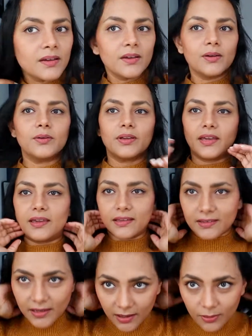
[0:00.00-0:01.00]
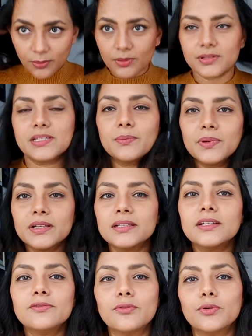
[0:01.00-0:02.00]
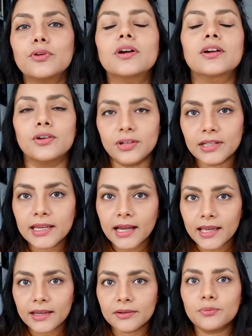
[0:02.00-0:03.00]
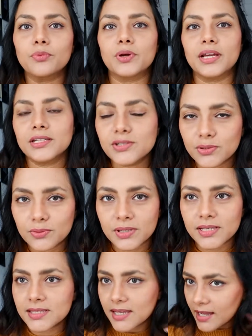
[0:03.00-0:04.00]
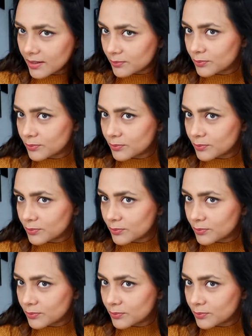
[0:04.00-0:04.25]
Okay, now typically for a curling iron, what I do is I